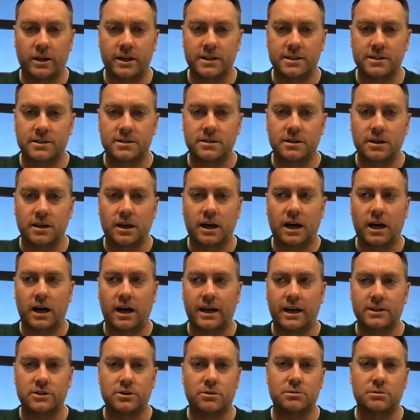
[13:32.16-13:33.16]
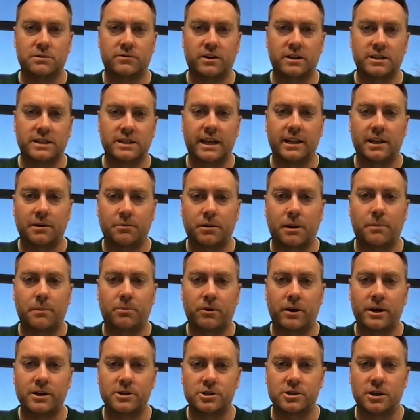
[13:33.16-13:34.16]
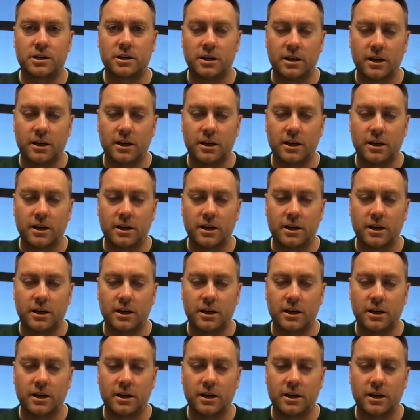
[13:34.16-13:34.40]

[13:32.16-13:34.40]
is uh, in terms of our daily preparation.